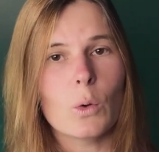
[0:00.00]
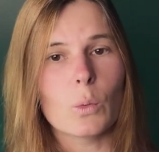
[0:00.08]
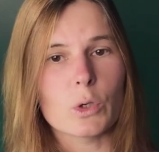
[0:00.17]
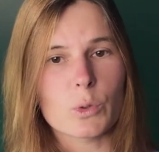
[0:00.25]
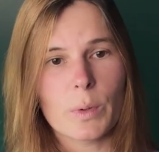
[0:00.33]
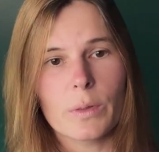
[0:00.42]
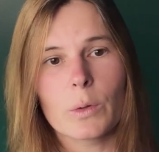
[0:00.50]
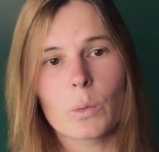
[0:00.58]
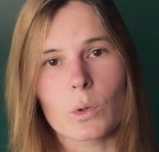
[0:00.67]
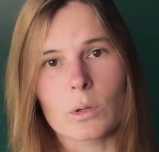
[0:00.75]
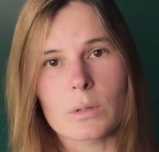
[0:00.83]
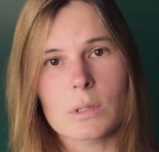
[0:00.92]
which beat the
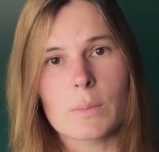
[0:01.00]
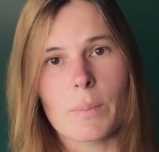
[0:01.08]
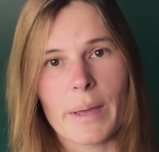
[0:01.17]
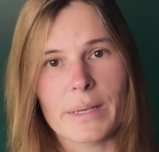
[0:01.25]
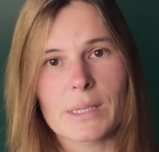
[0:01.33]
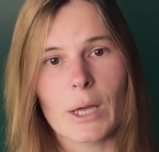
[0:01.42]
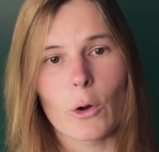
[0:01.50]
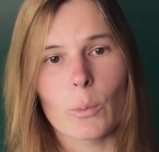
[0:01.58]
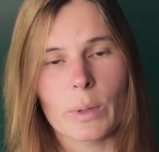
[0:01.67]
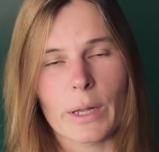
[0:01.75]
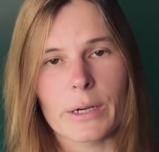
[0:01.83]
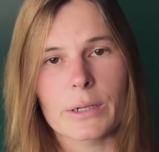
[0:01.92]
world's best Go
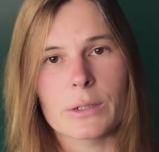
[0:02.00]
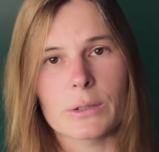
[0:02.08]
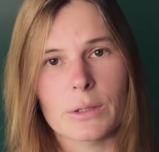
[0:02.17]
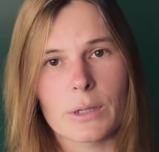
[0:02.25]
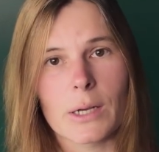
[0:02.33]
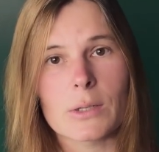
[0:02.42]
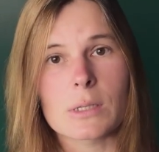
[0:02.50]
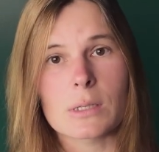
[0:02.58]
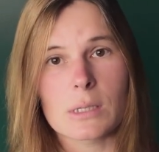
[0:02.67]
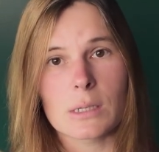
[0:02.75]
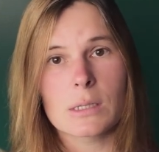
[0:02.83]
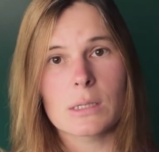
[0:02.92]
player in
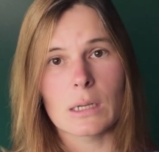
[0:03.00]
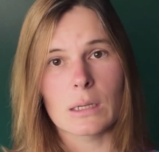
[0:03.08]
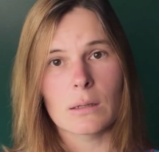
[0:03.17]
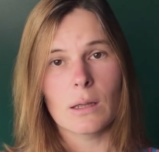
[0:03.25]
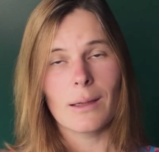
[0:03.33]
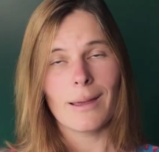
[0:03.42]
2016